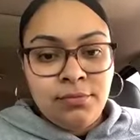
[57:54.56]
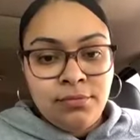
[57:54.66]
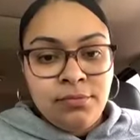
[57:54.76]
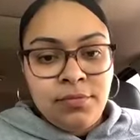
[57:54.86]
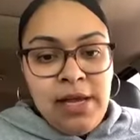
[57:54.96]

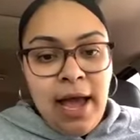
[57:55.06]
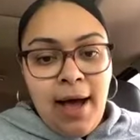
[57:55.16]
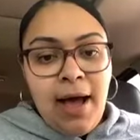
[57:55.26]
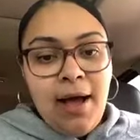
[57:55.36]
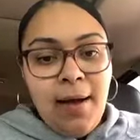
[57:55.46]
that's how they're yeah.
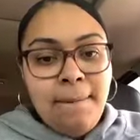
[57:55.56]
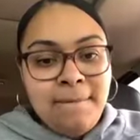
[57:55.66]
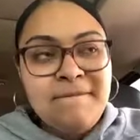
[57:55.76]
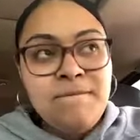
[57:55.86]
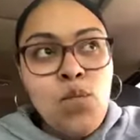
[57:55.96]
bringing
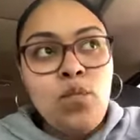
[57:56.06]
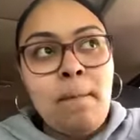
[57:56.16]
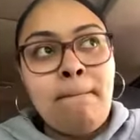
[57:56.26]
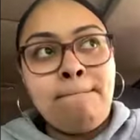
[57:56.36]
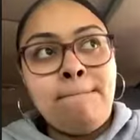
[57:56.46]
conversations
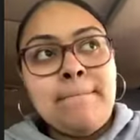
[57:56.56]
about.